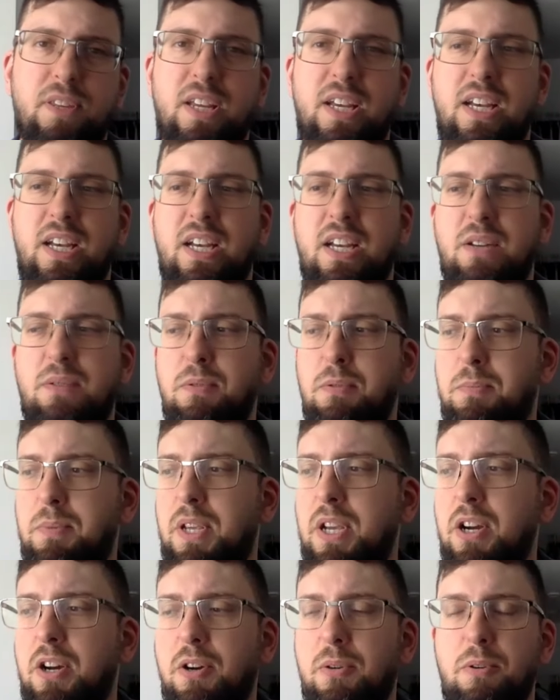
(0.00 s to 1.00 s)
It would
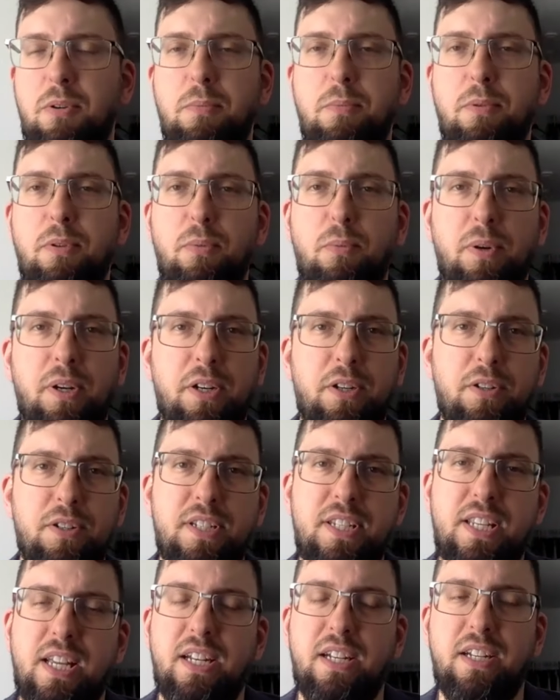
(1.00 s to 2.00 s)
be a horrible
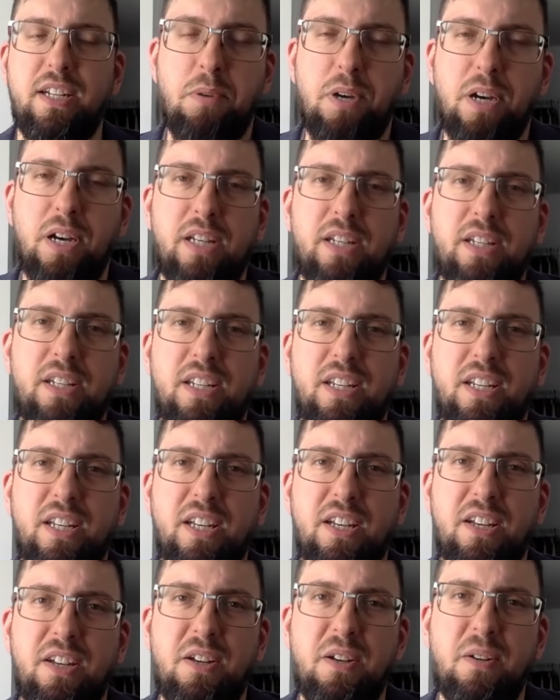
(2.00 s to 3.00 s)
winter scent. But
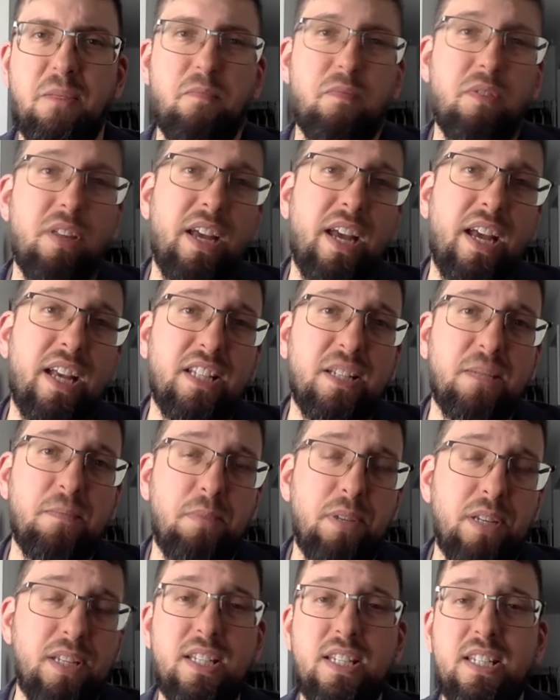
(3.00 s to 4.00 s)
as a
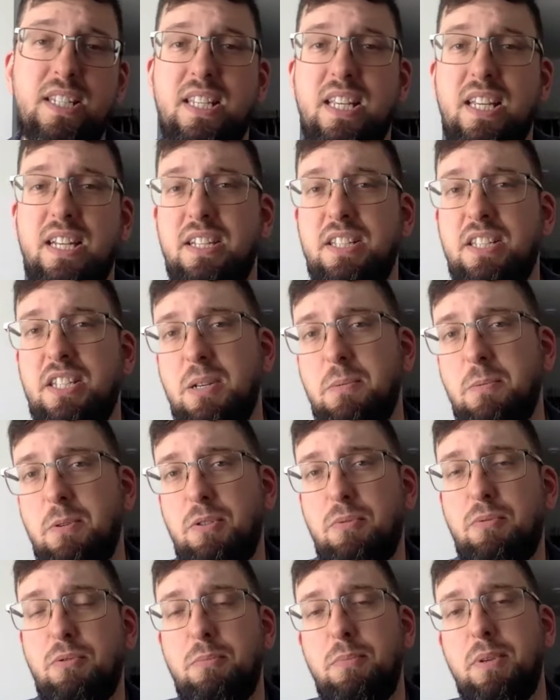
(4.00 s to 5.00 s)
business scent in
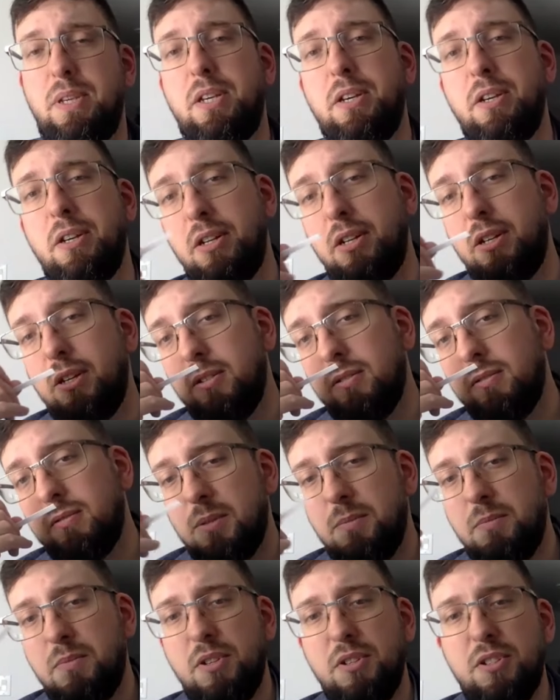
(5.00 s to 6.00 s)
summer, it would be good.
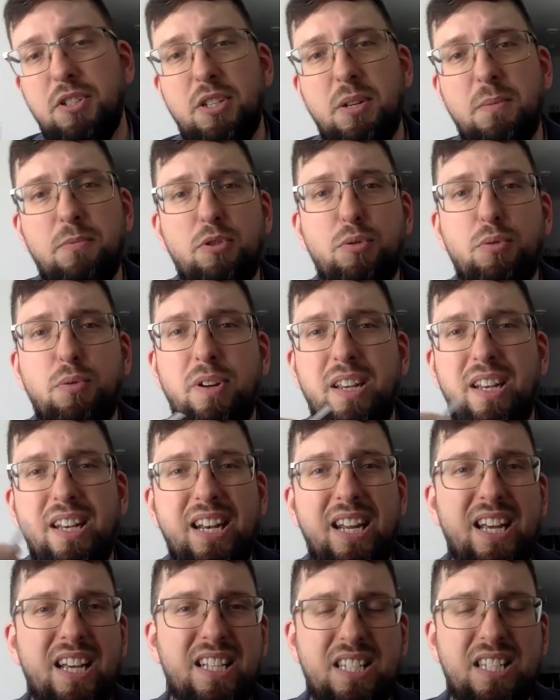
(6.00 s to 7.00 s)
There's some
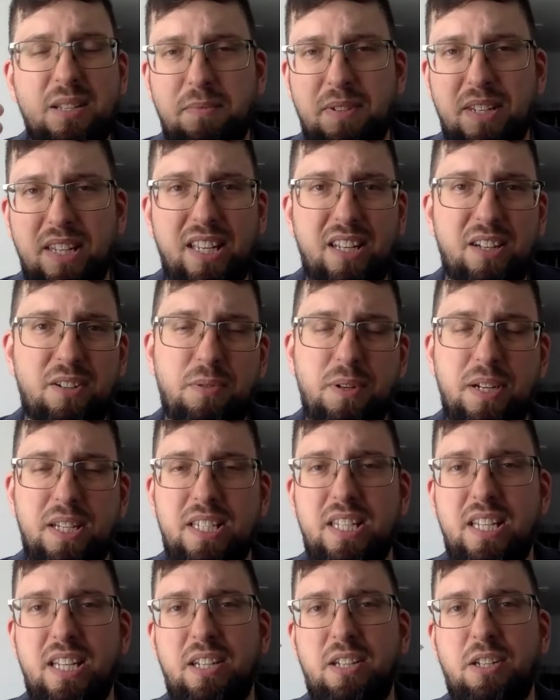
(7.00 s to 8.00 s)
sweetness, something
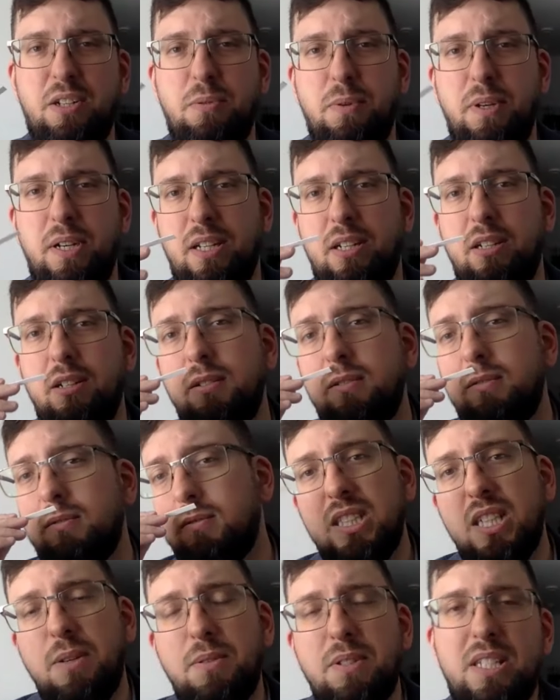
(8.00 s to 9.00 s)
interesting to it.
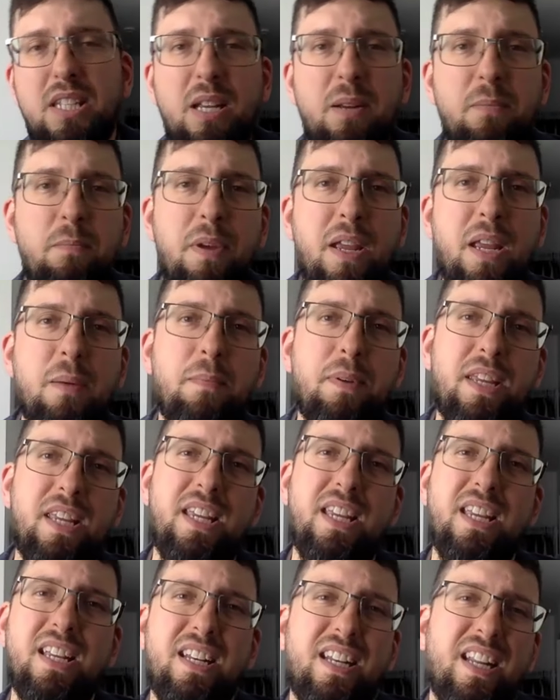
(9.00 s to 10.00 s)
So I would say
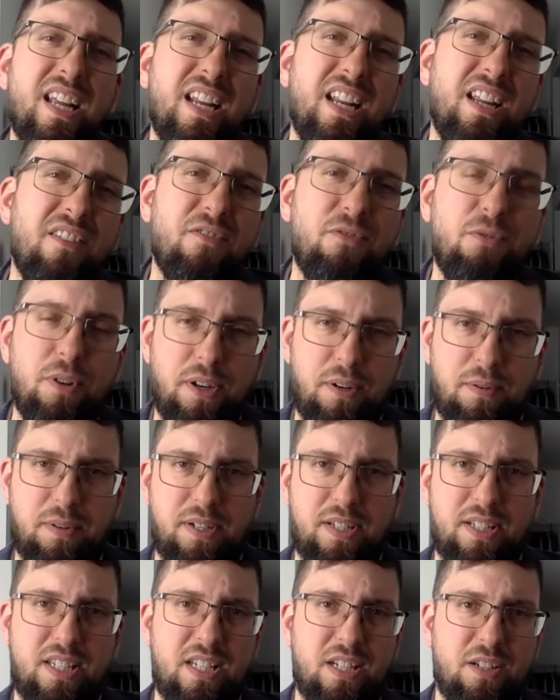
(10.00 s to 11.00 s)
maybe a dating
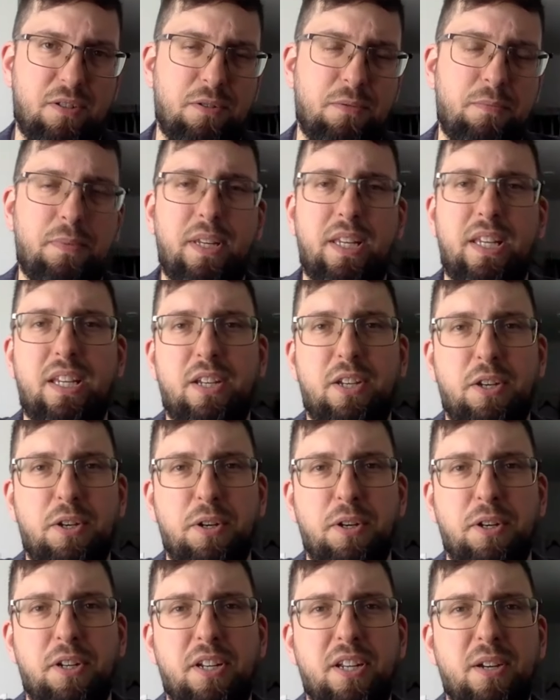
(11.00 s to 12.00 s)
fragrance, it could be
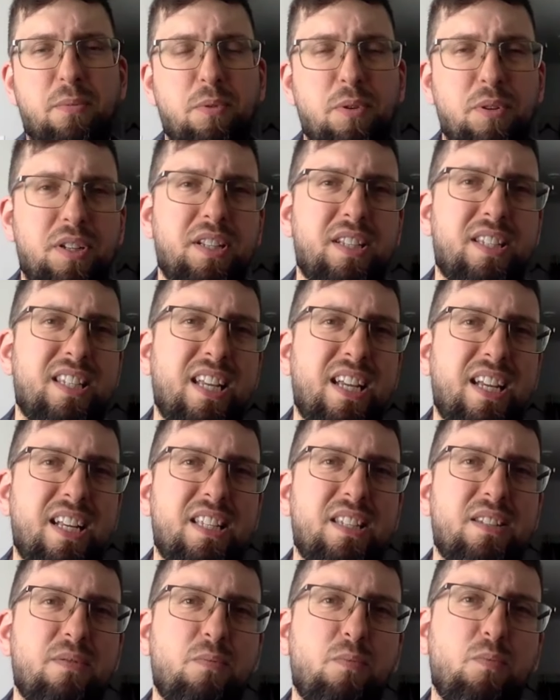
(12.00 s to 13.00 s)
good. I wouldn't say
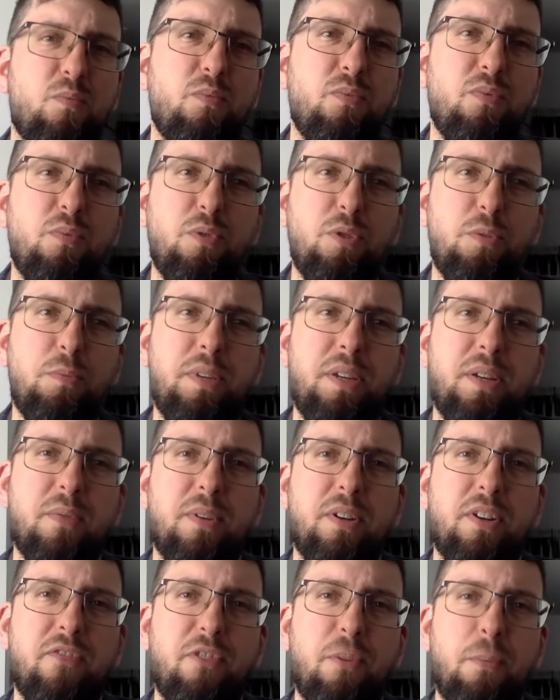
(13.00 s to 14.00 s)
it's would be
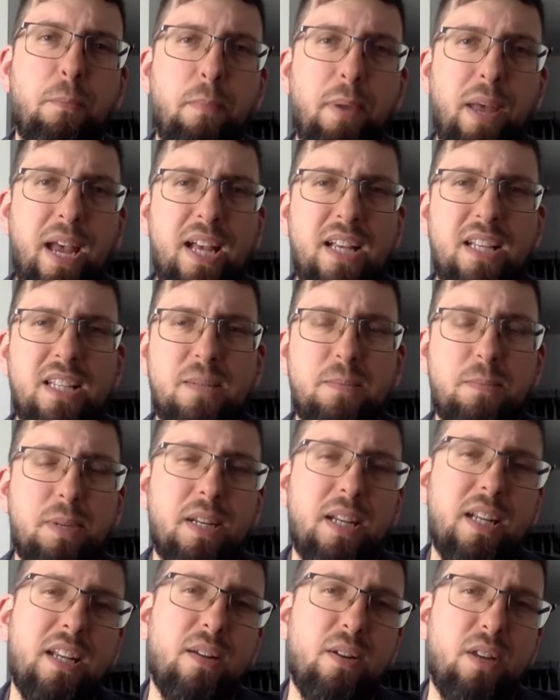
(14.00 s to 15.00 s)
one of the best,
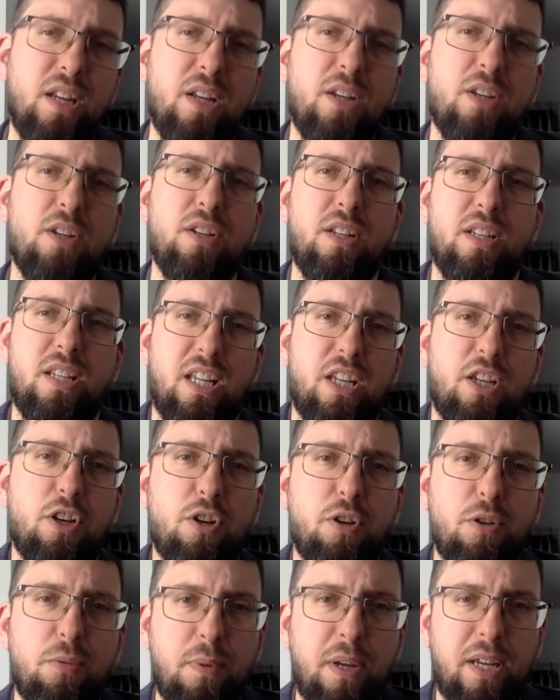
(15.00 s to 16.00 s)
but I didn't think
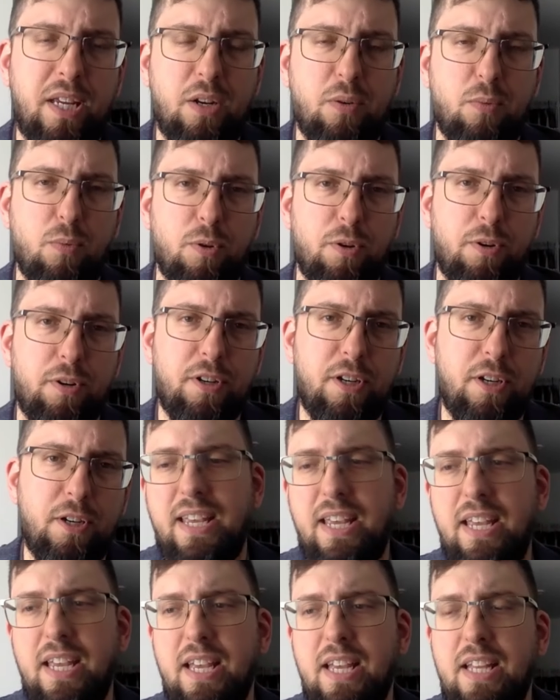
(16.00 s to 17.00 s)
it could make it work.
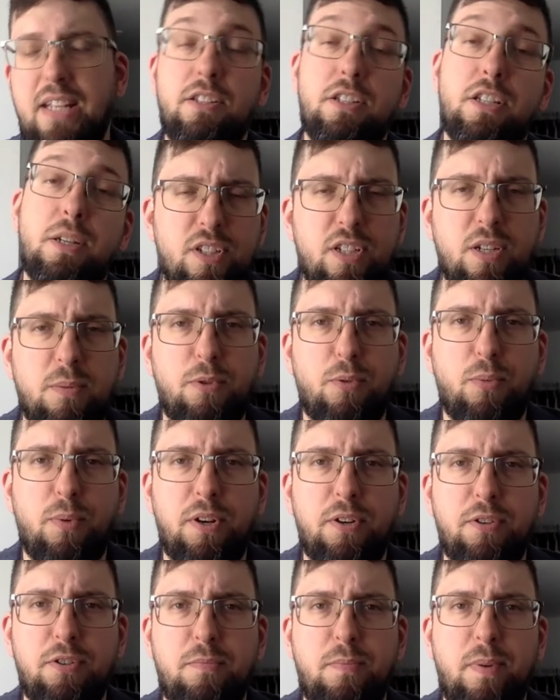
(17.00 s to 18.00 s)
And summer
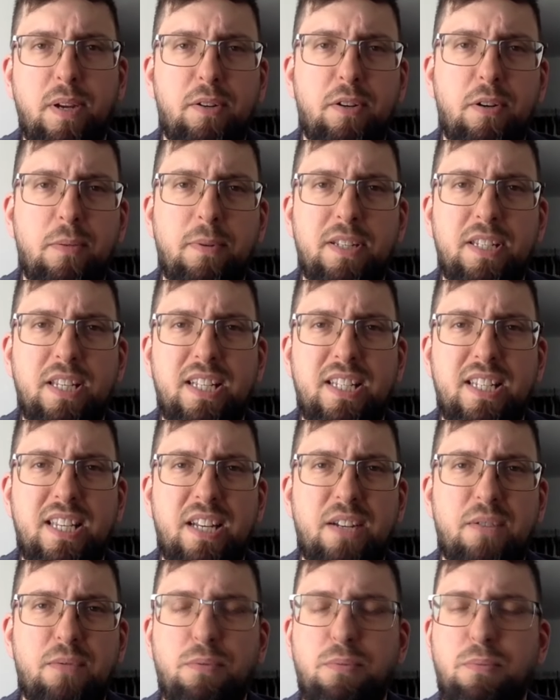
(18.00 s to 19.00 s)
winter spectrum, as I
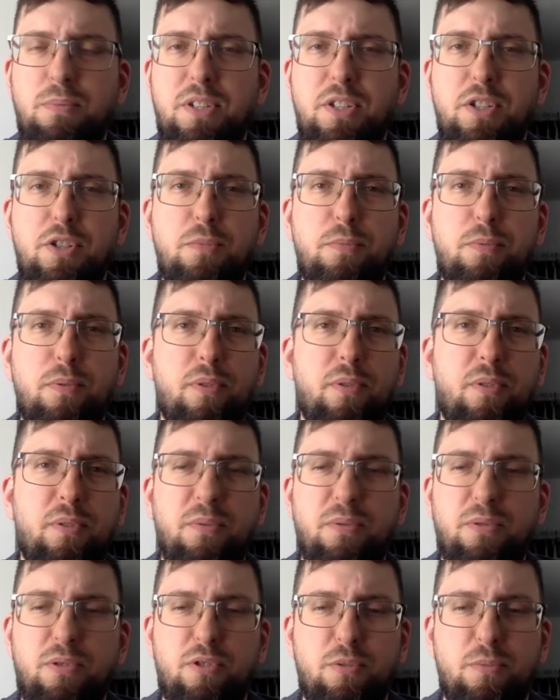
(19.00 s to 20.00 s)
said, would be
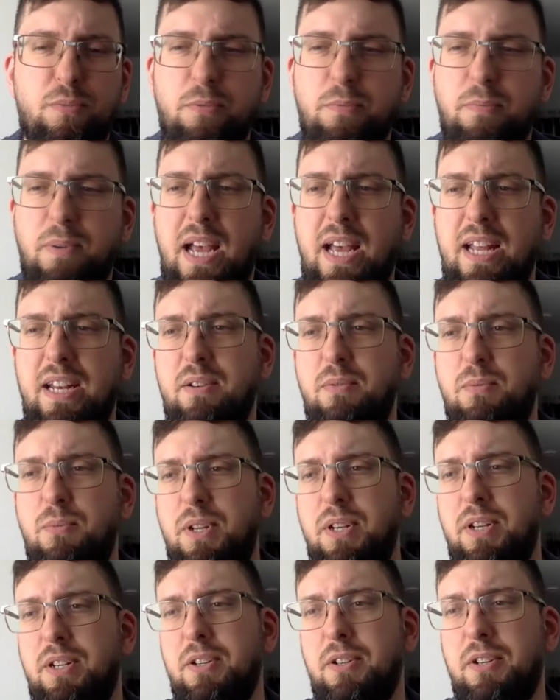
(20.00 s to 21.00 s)
super, super bad in
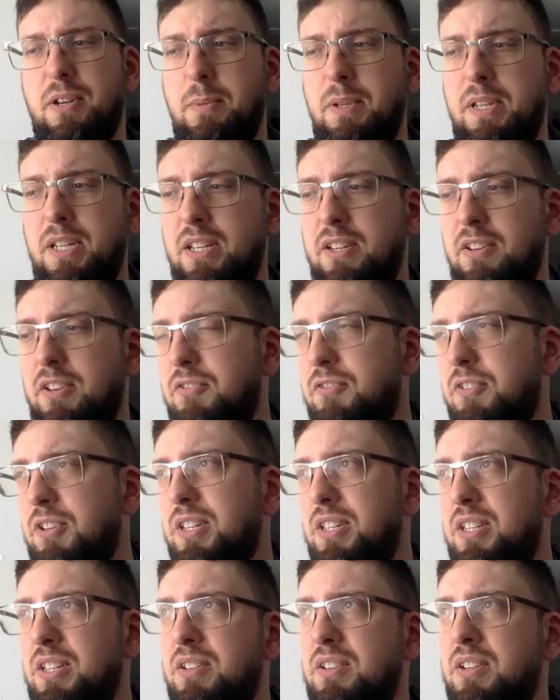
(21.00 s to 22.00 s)
winter. I mean,
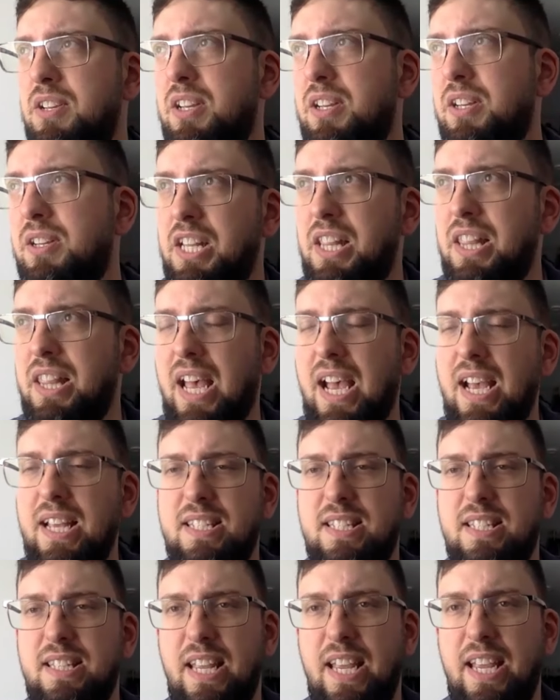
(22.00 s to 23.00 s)
even in the
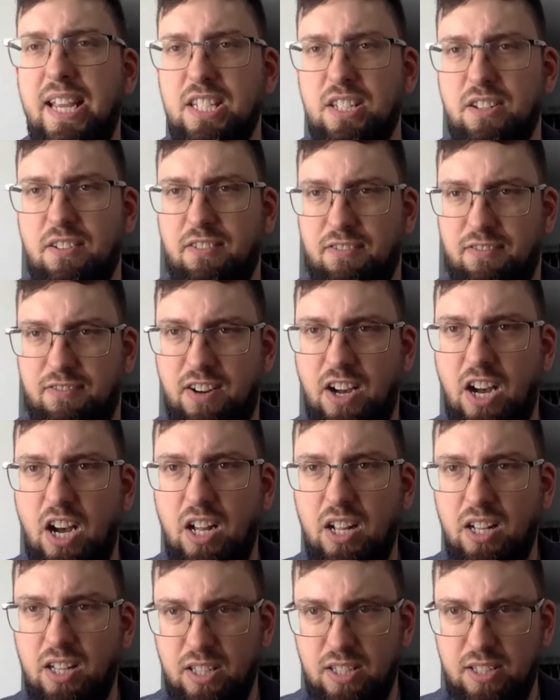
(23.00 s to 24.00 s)
last days of
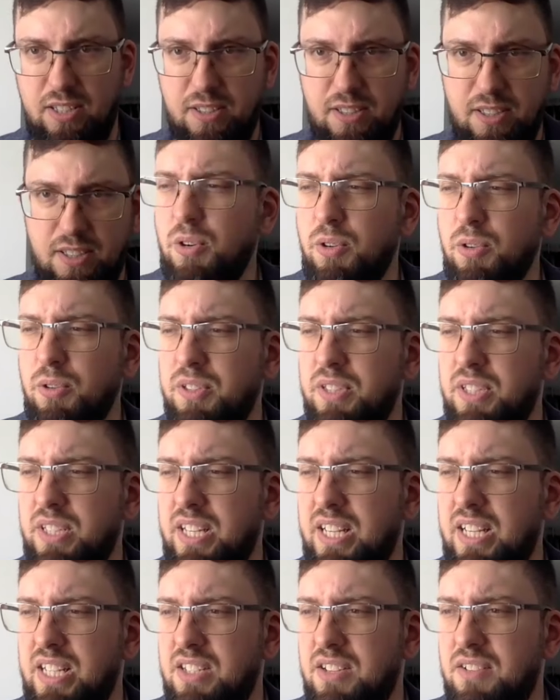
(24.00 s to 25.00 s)
fall or early
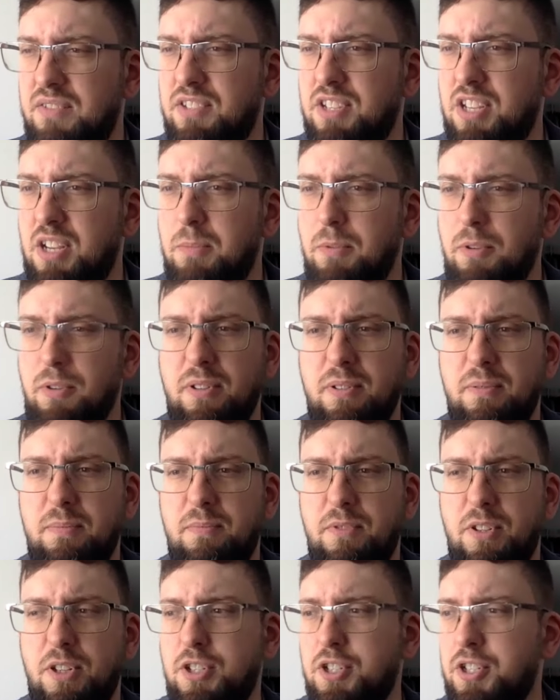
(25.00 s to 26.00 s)
days of summer,
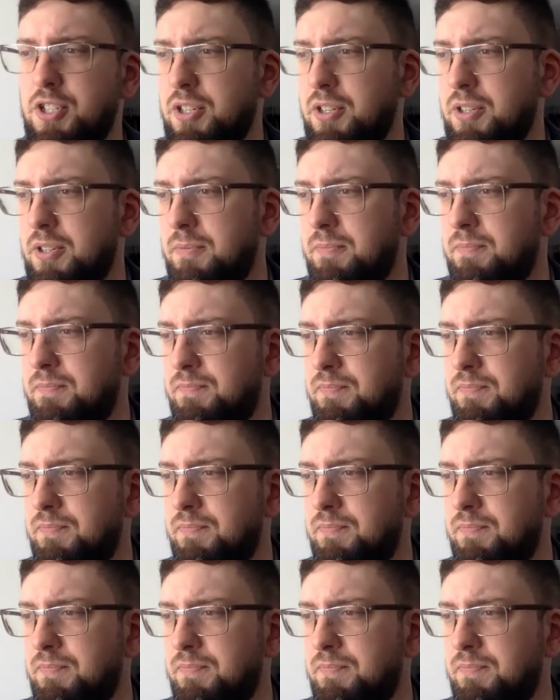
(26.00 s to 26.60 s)
I'm not sure.